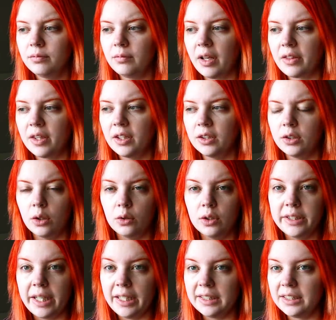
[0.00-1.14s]
I think the total
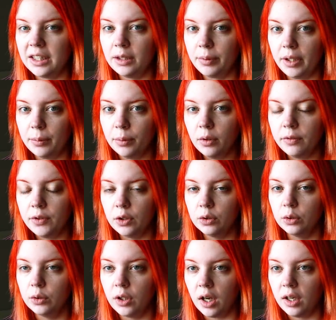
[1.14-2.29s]
is 18 people if you
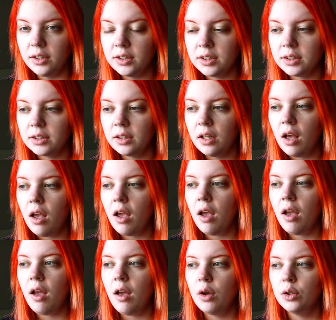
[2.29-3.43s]
include us.
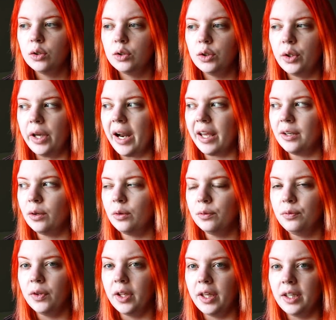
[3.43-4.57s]
And I
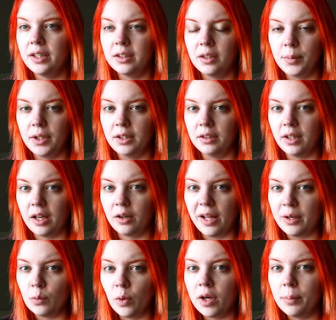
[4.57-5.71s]
don't feel like, I
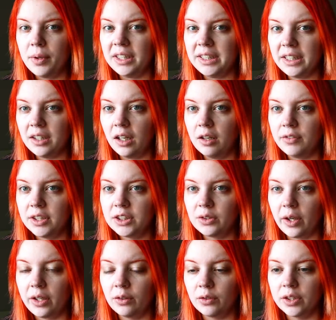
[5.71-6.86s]
didn't want a big deal of it, so
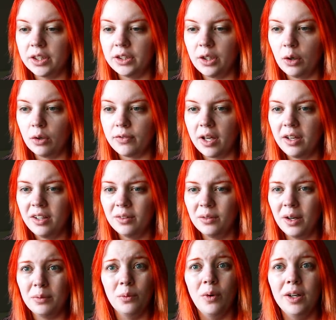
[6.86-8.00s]
I don't really know if
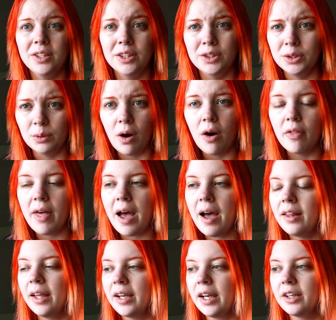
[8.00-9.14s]
I want to do all
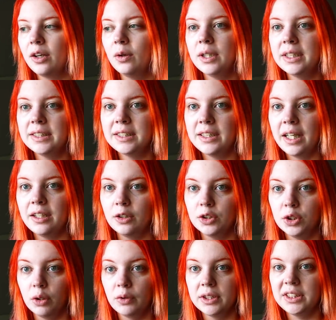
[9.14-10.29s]
that. Like, I could always say
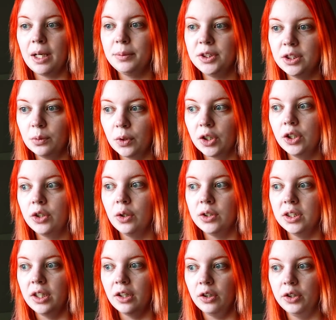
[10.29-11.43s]
there's no reception, we're gonna go
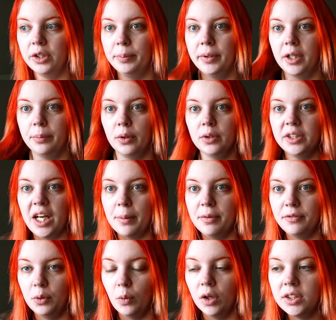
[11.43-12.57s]
to dinner, you can pick up your own tab
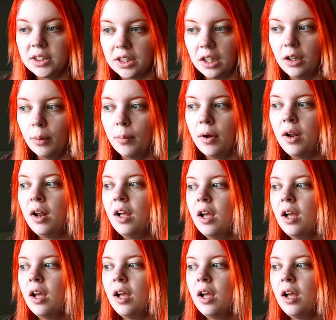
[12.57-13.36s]
if you want to come.